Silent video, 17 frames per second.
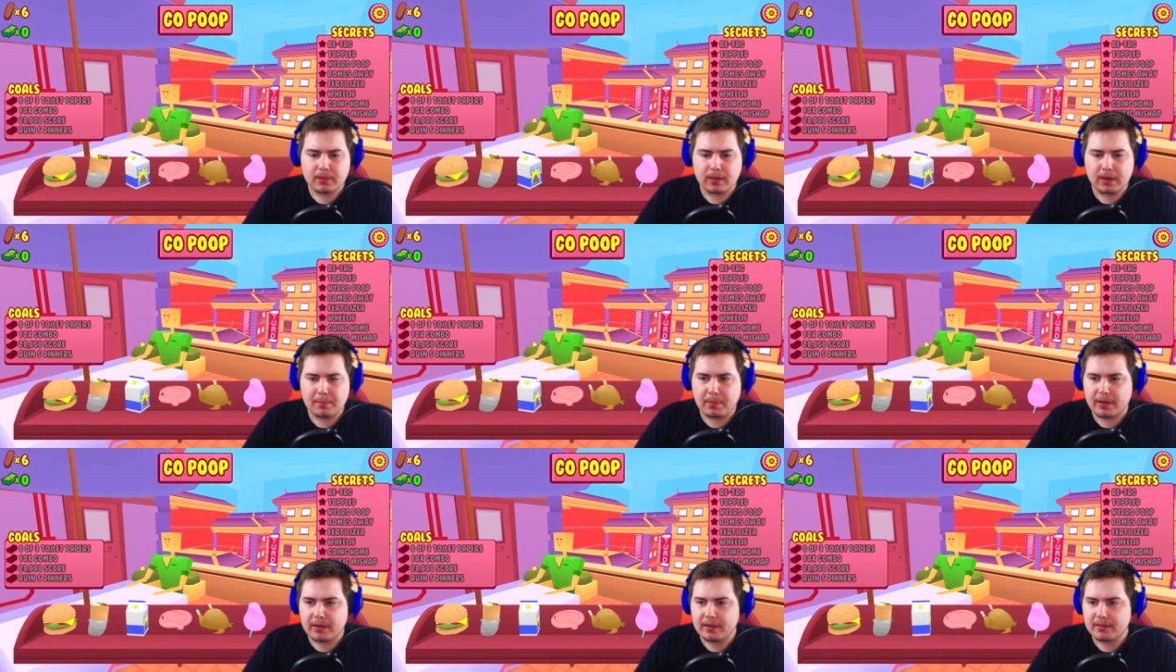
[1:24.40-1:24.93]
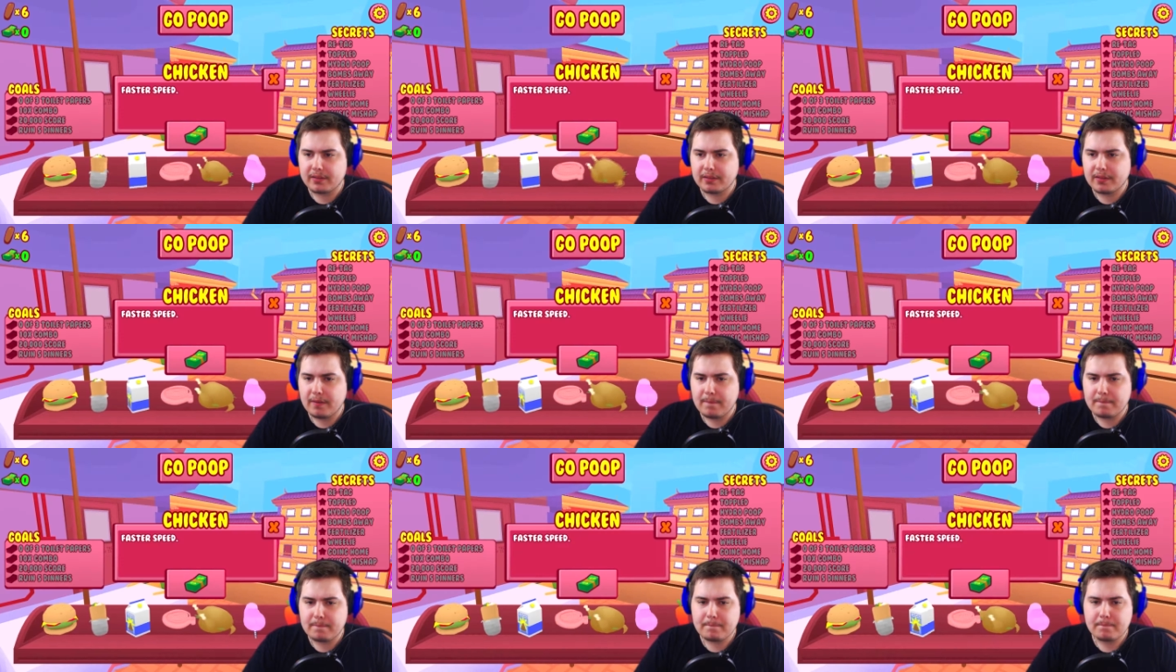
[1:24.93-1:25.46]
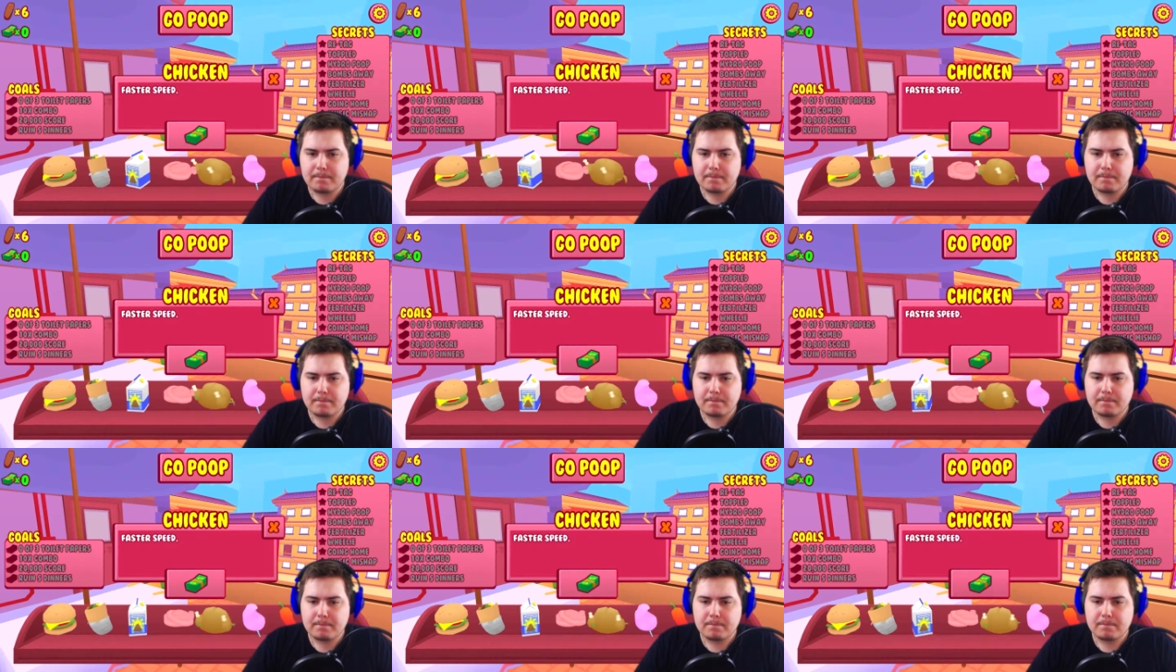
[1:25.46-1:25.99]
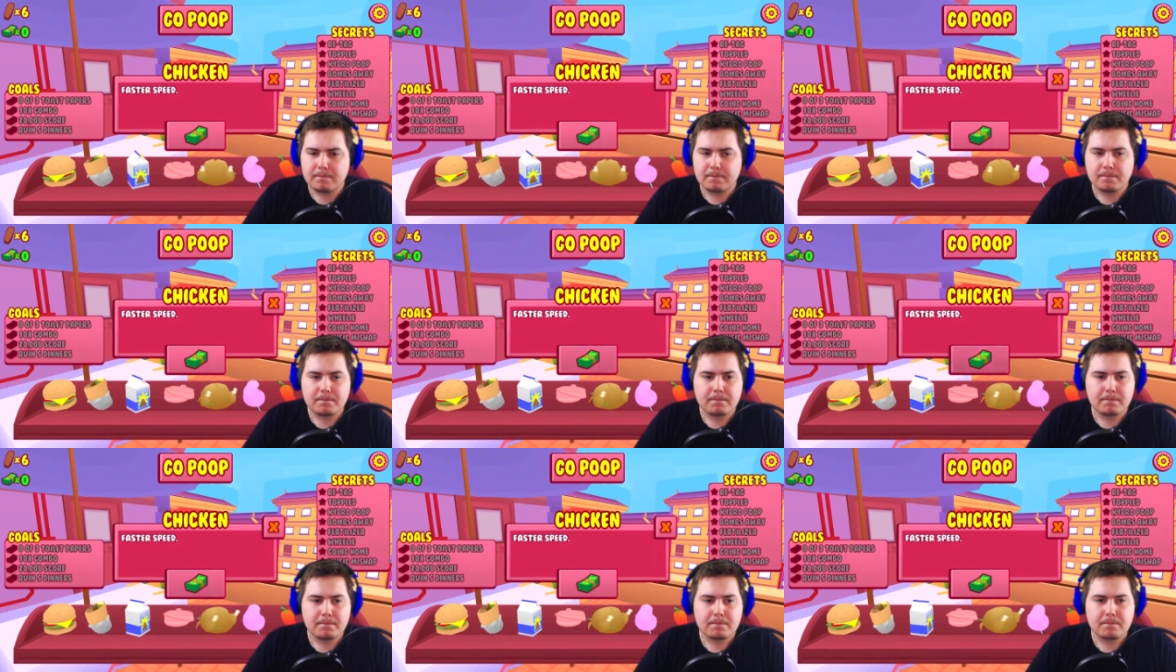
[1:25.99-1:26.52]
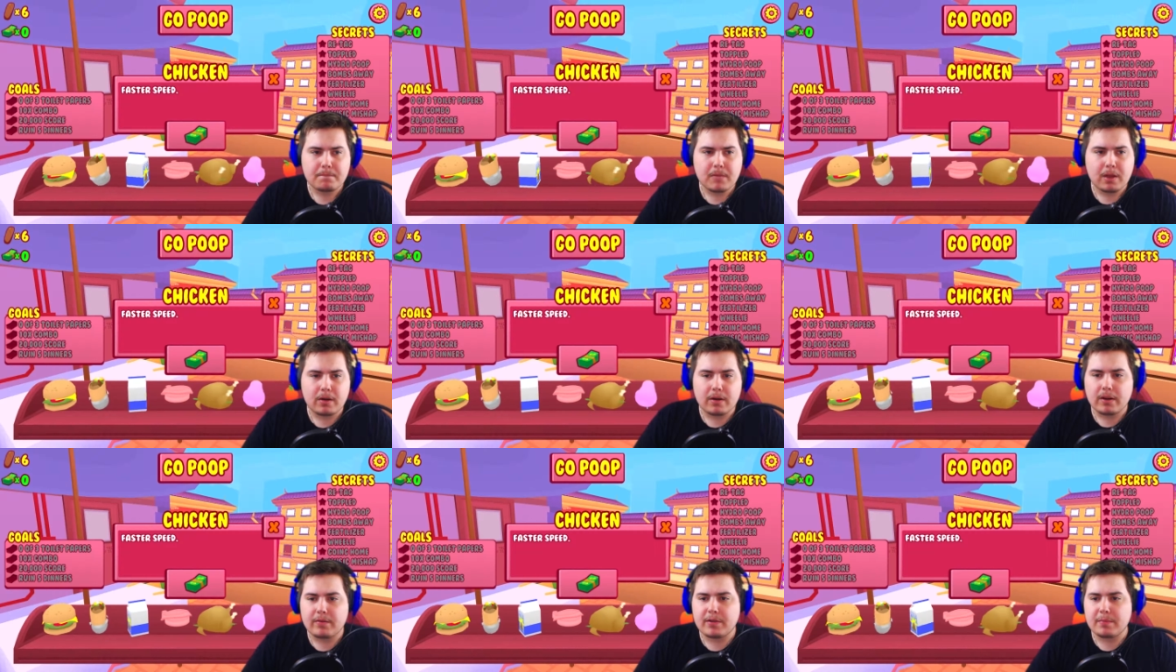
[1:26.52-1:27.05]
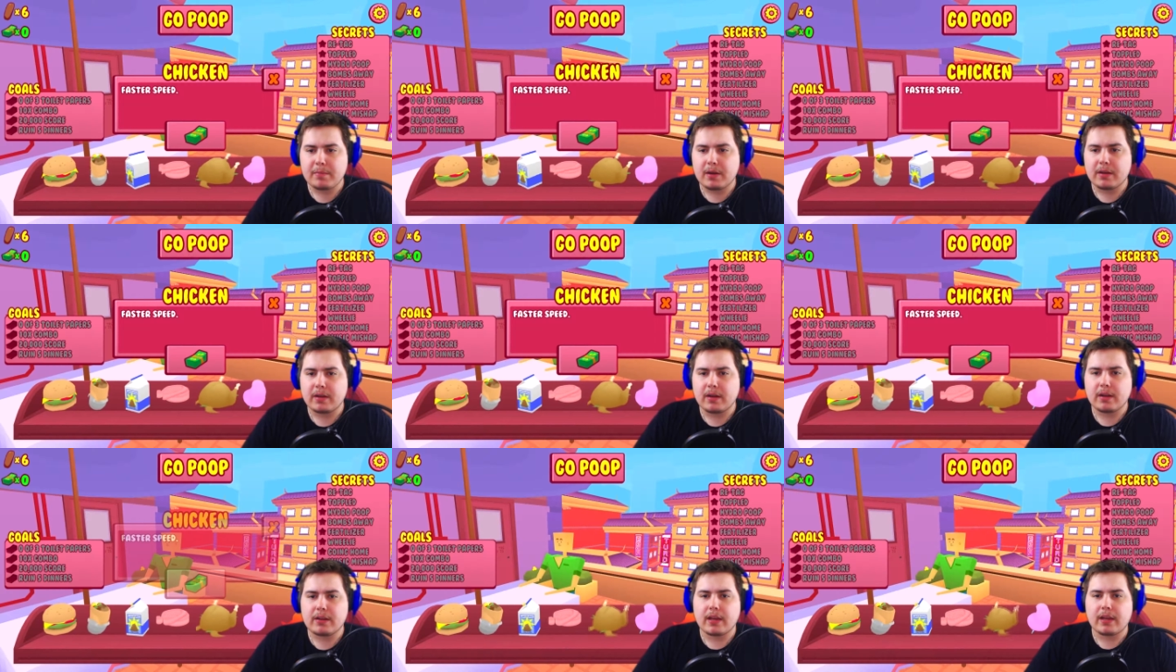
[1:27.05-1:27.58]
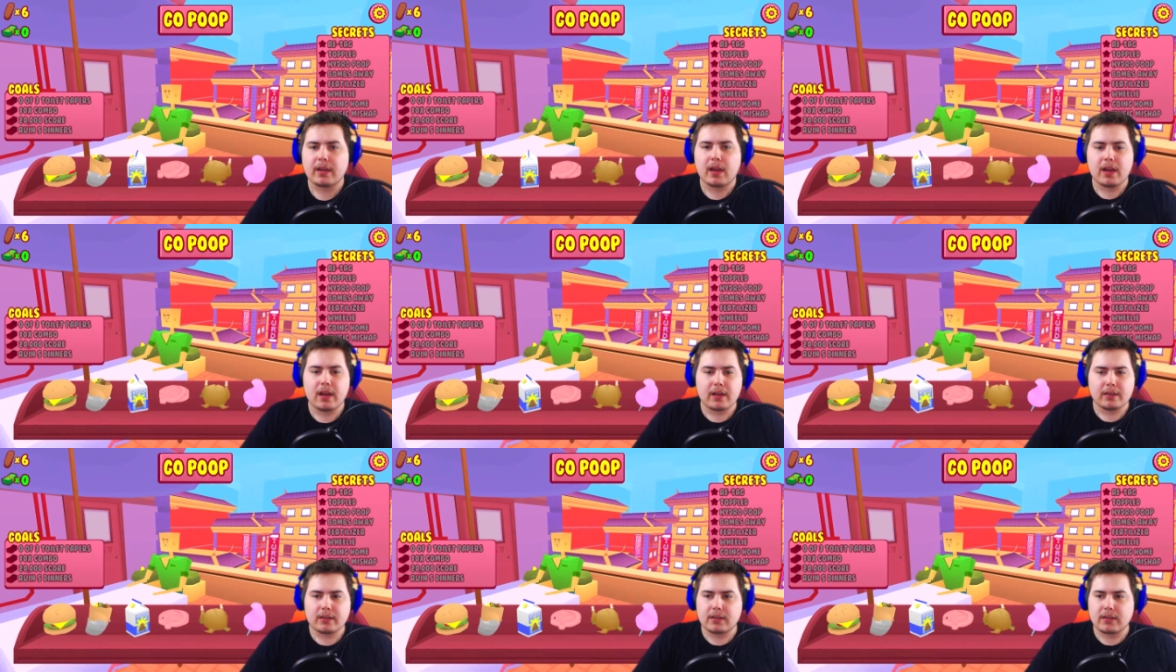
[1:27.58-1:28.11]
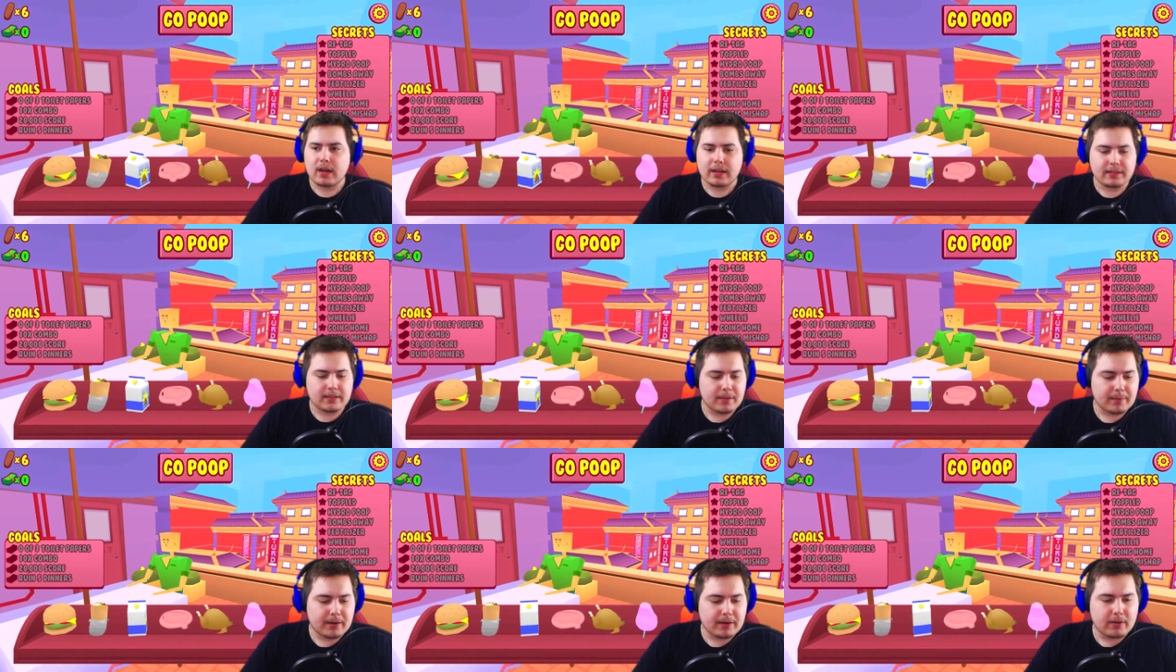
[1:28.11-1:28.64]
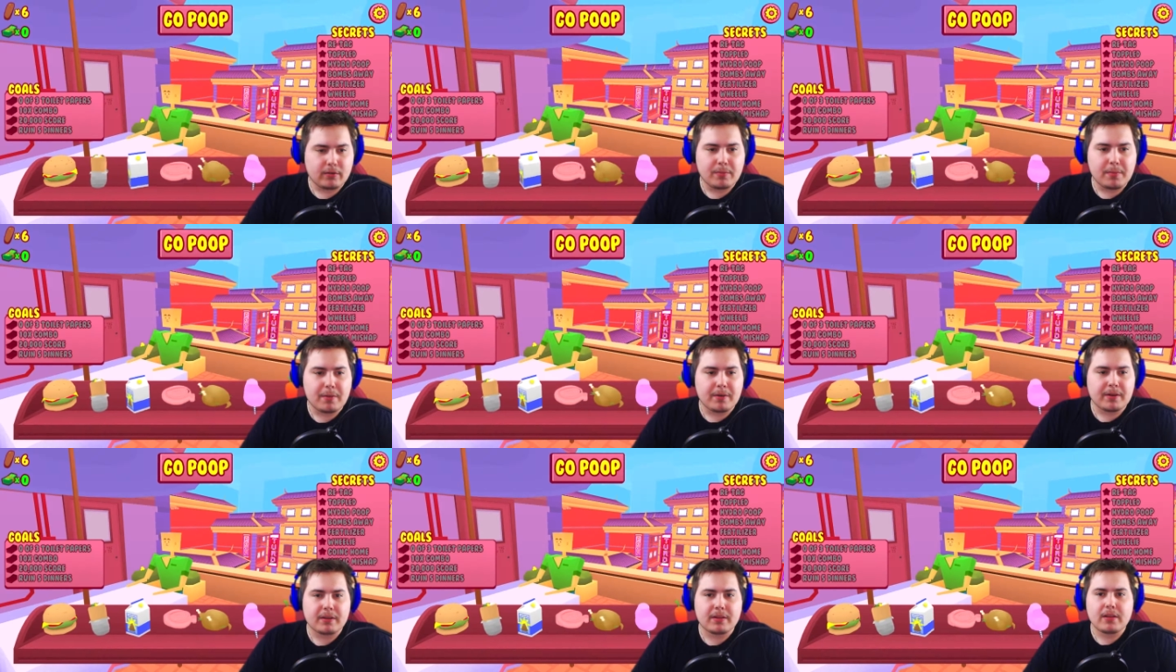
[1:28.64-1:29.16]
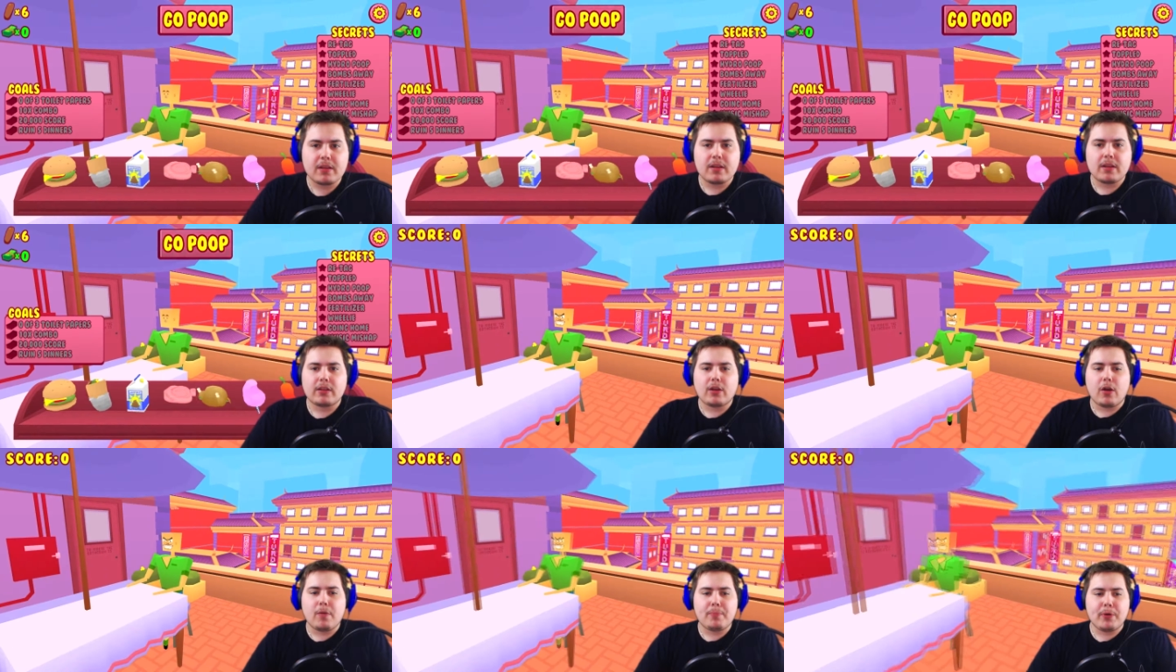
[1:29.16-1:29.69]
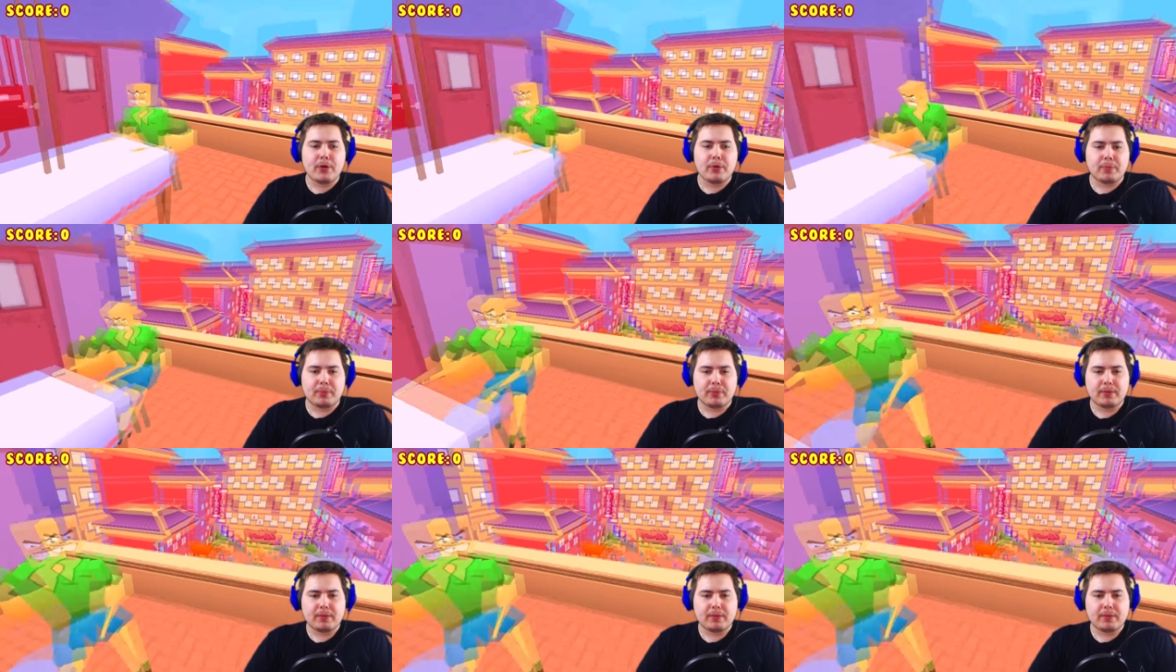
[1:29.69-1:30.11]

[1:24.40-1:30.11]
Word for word: I buy anything yet? I don't have any money. Okay. Uh. God damn it! I don't remember how to go poop.